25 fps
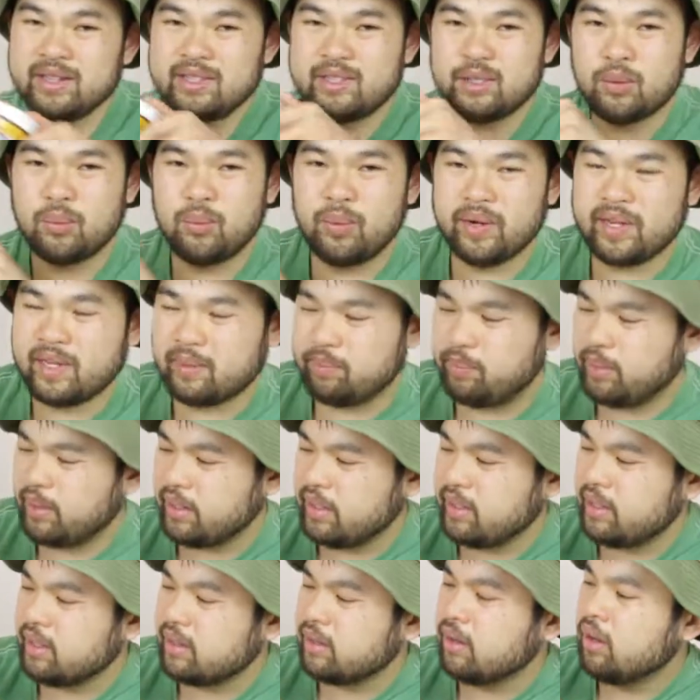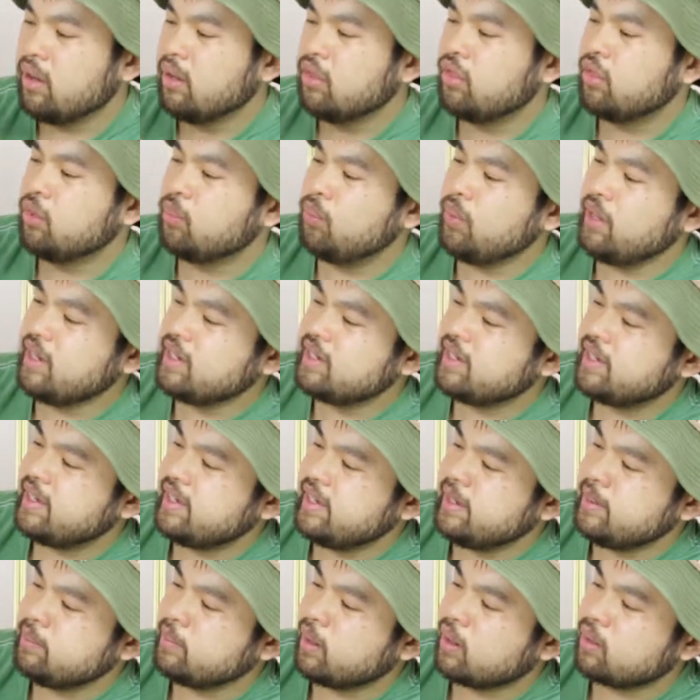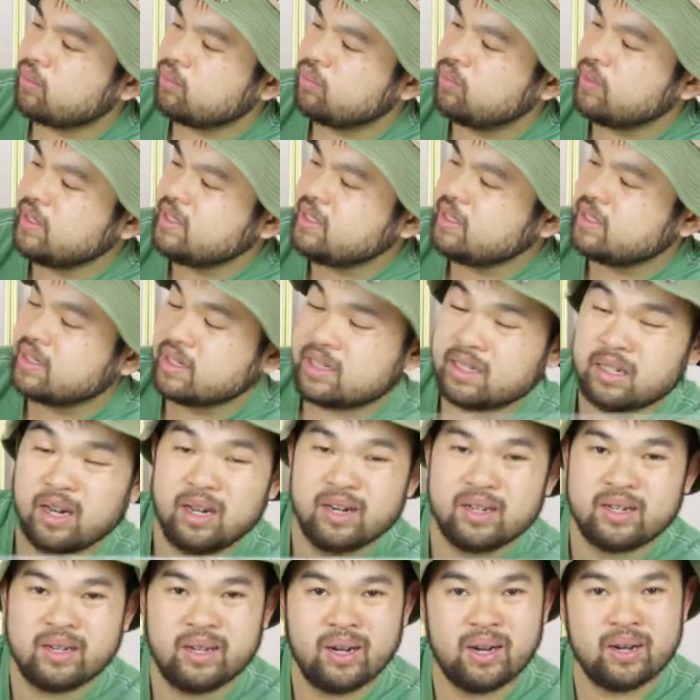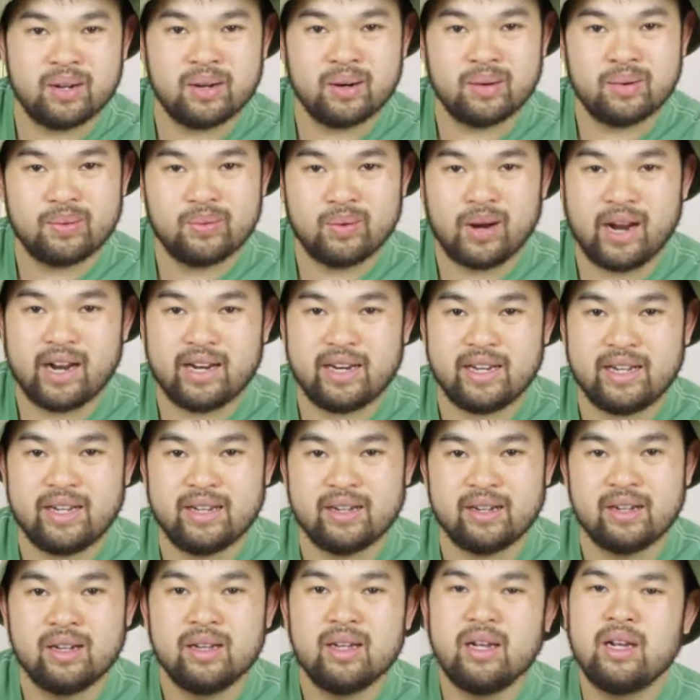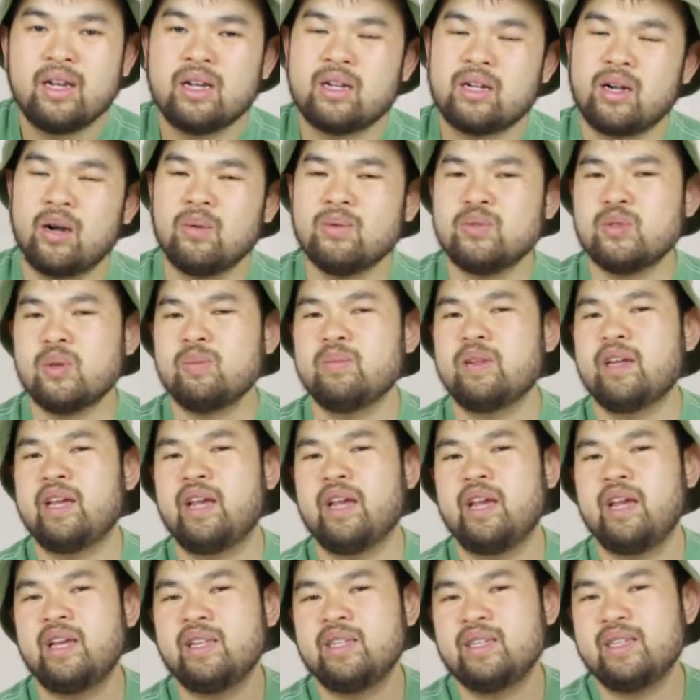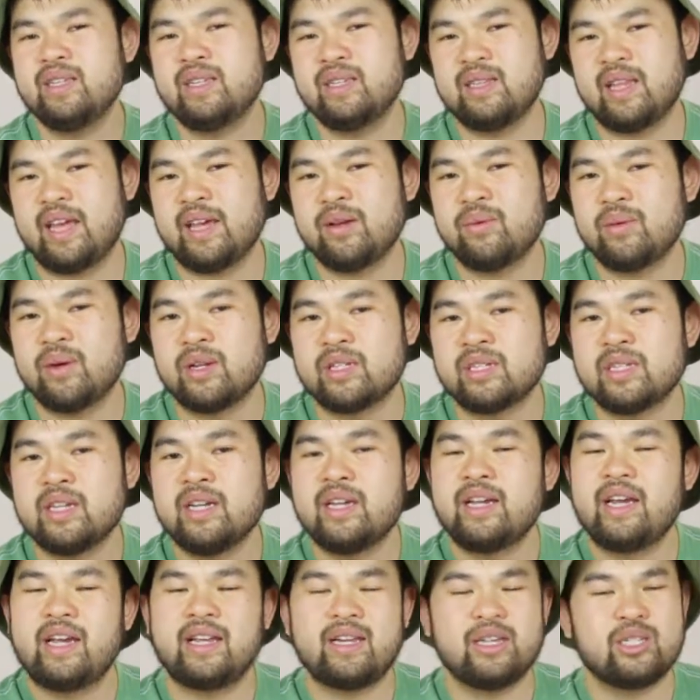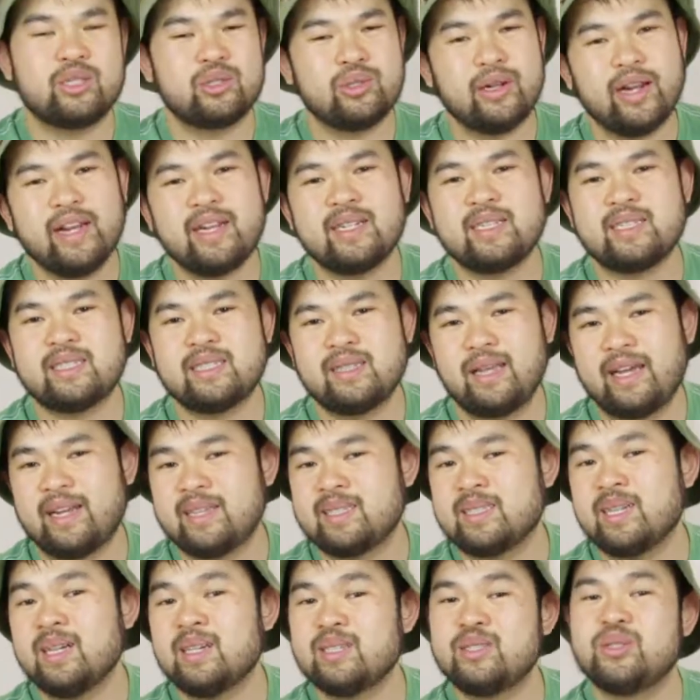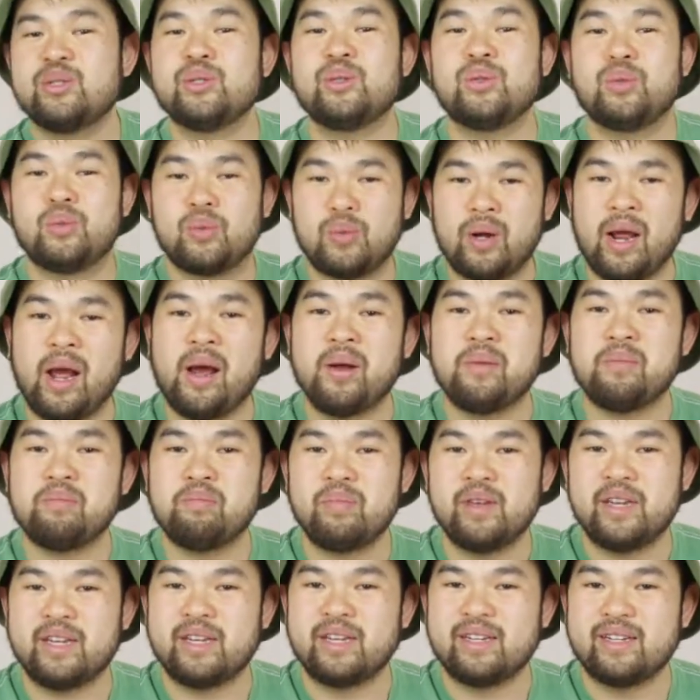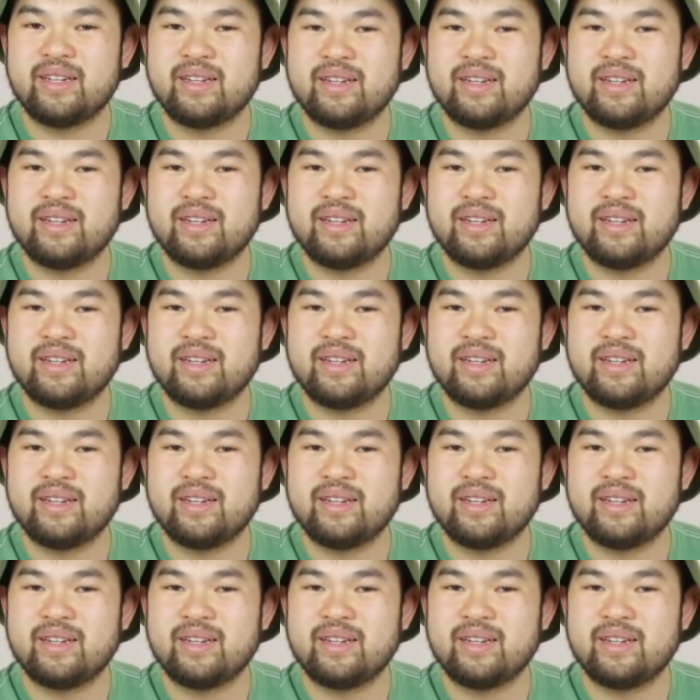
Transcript: to Wikipedia, the word keema, written in katakana right here, comes from the Hindi language and it translates to ground meat.